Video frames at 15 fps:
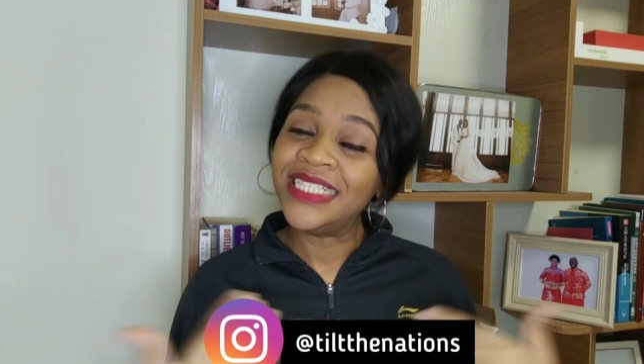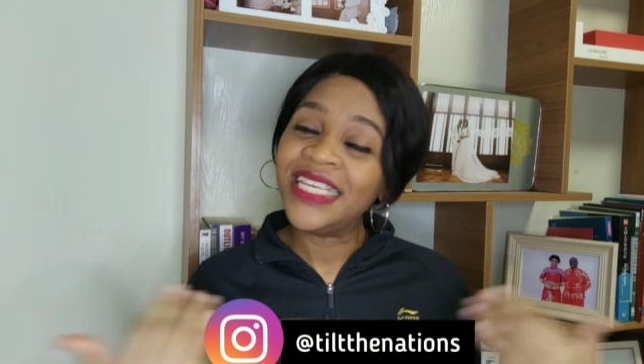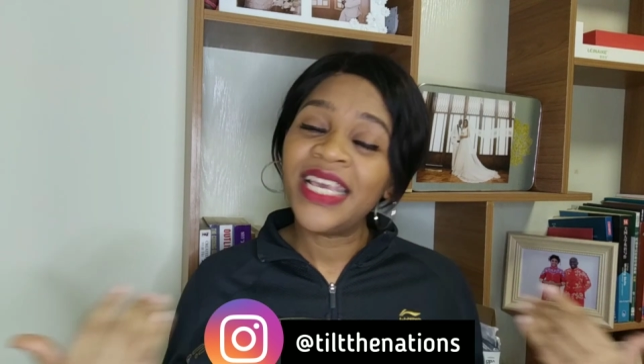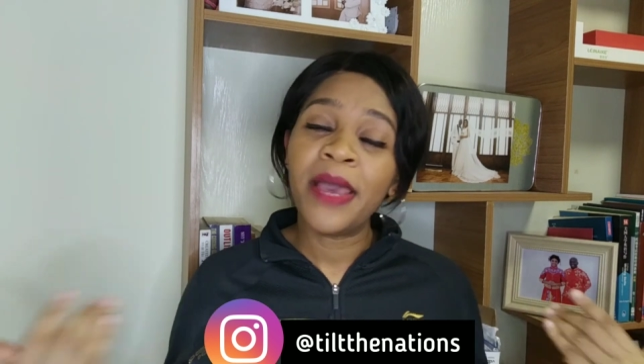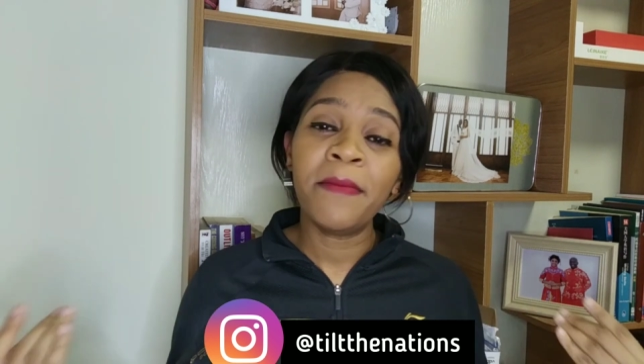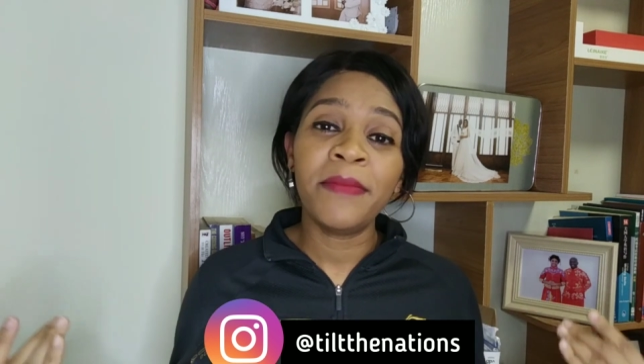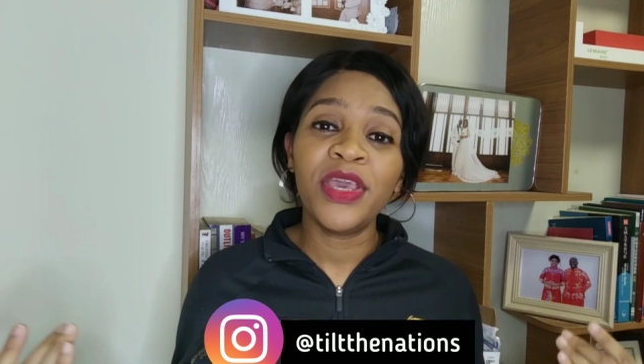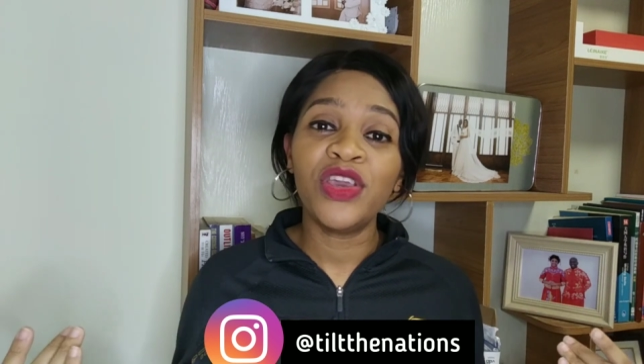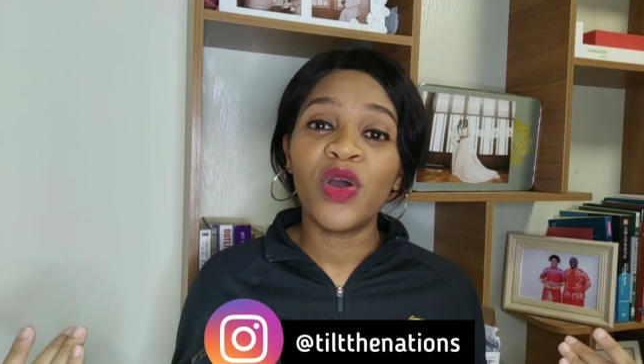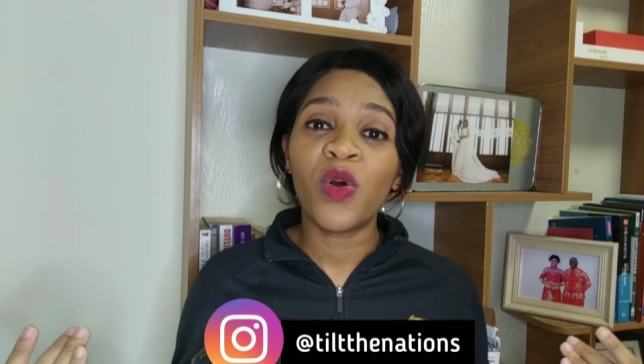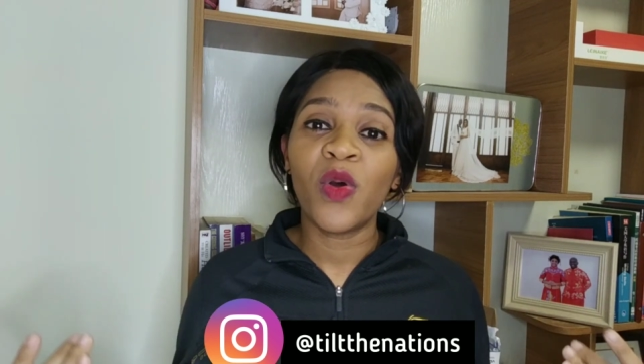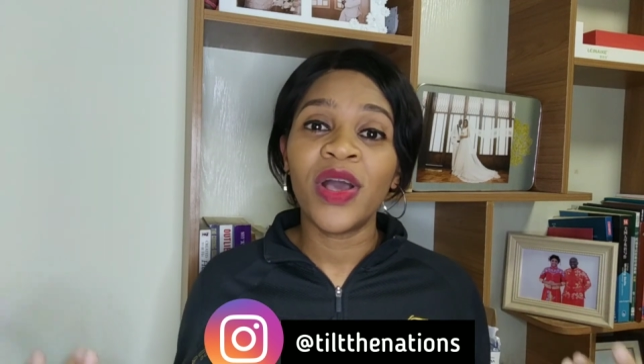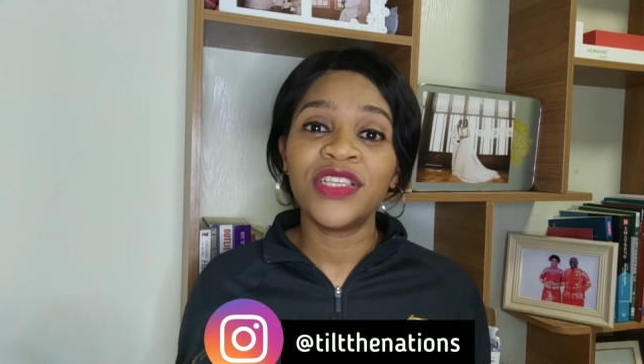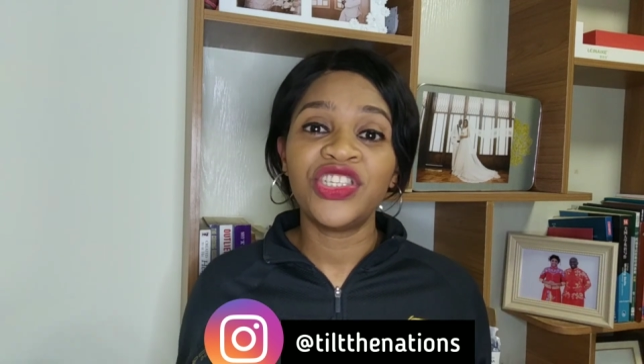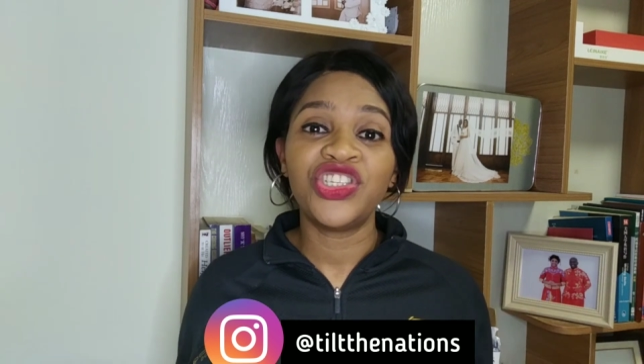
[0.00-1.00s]
DM me your
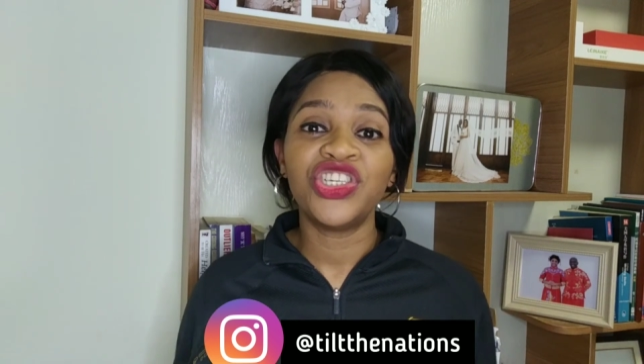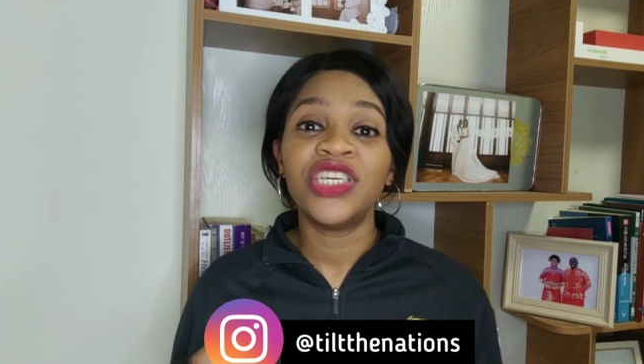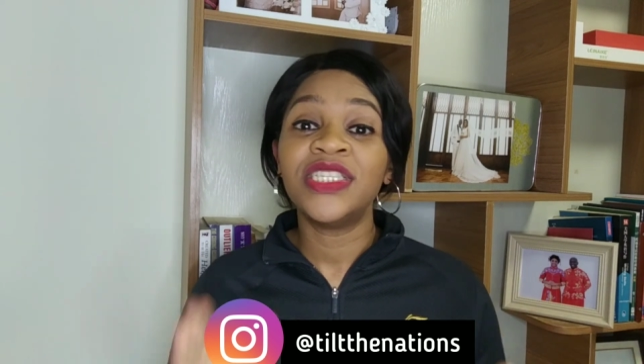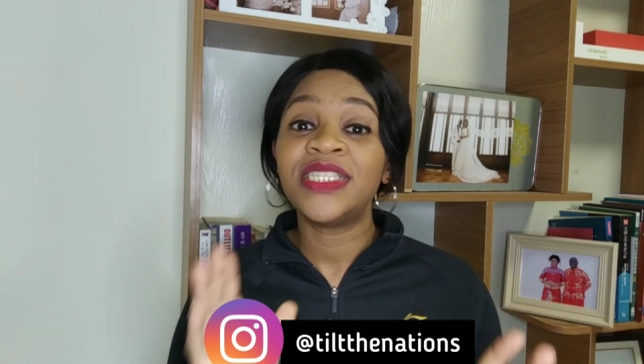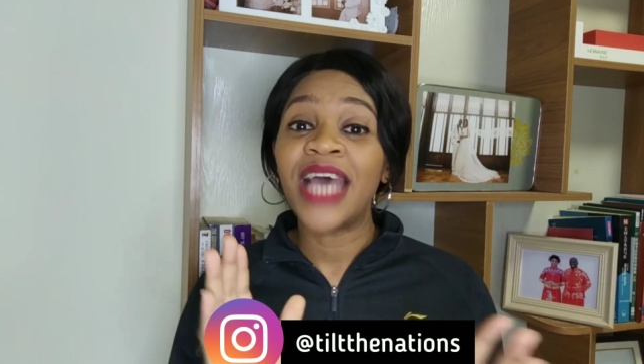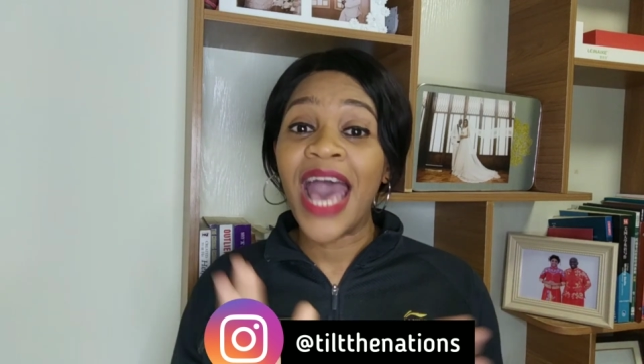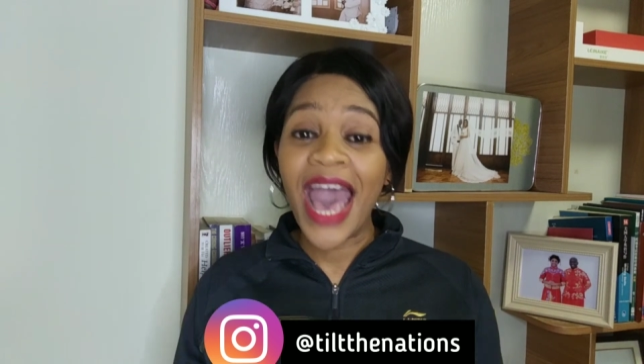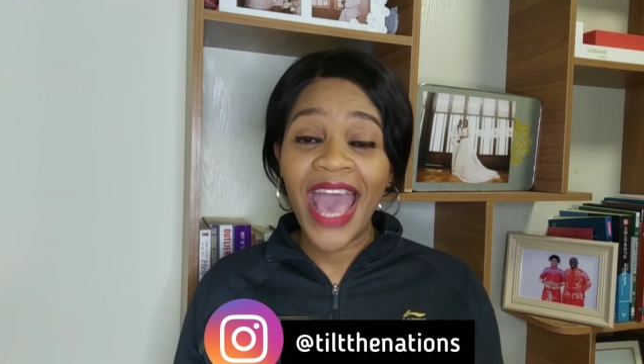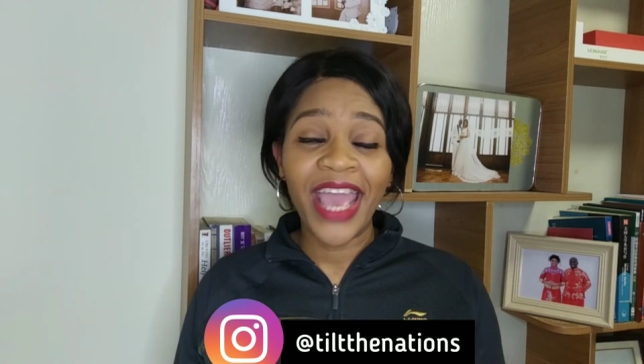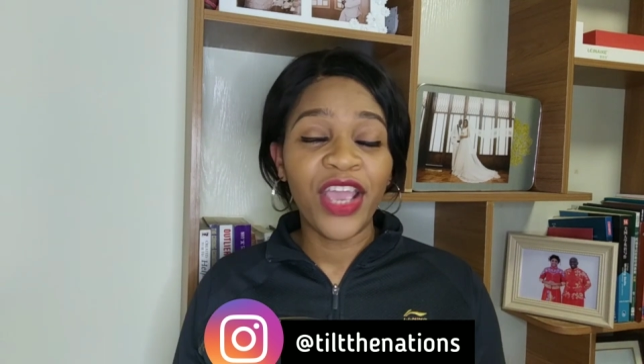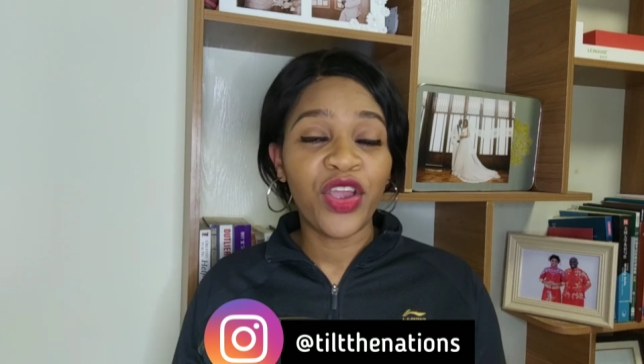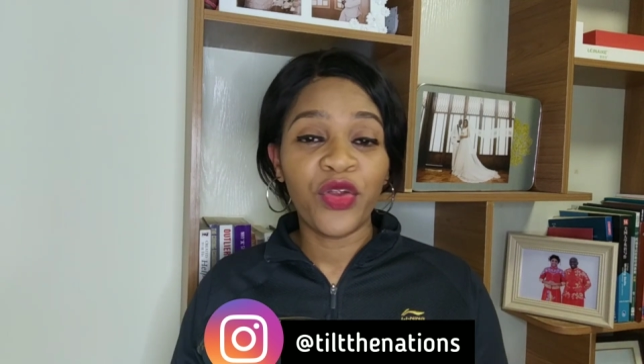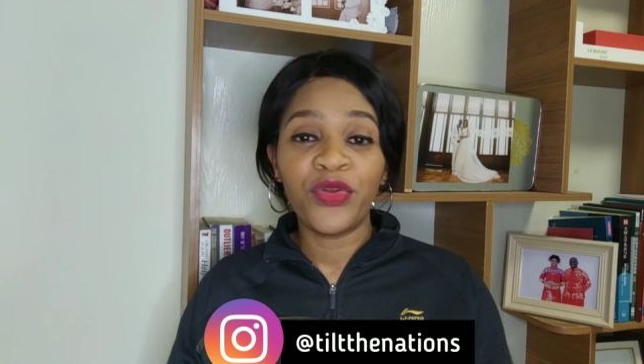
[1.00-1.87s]
questions. I